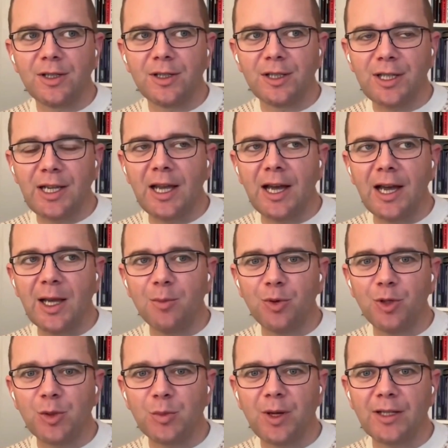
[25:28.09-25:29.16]
TI
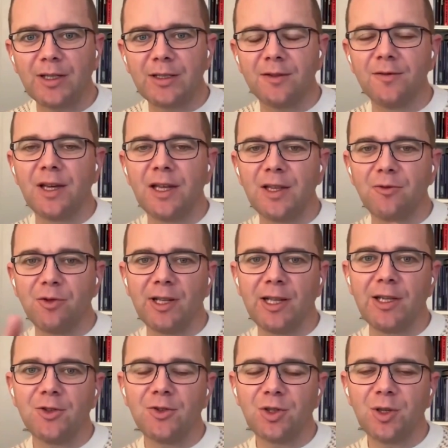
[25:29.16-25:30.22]
perspective that the
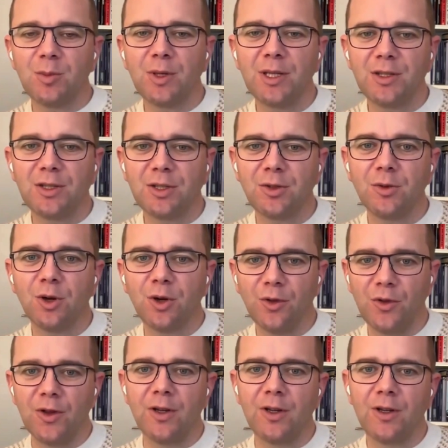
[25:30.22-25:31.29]
relationship into
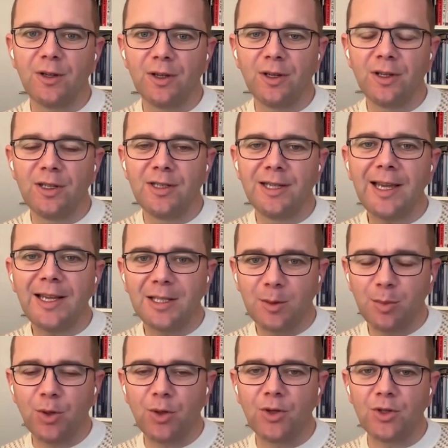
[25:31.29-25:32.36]
other data
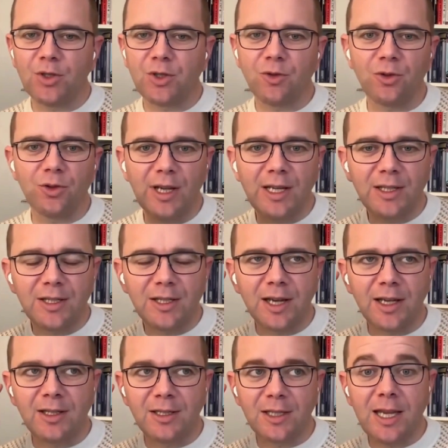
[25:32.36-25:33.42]
points or
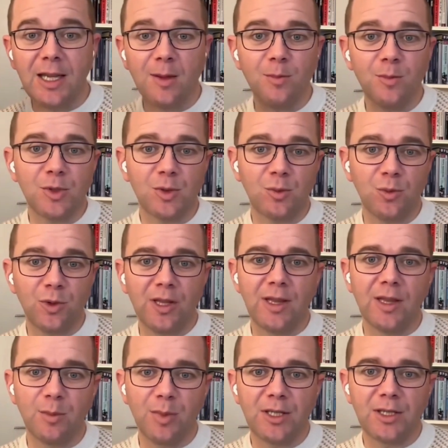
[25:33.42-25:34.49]
insight teams within
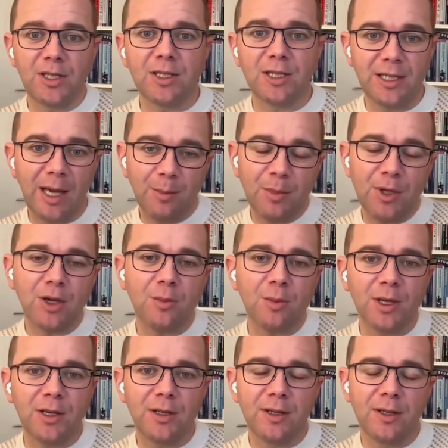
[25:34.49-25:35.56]
the business, is that
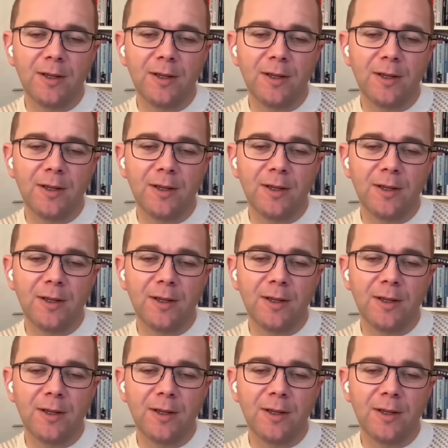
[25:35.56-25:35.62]
becoming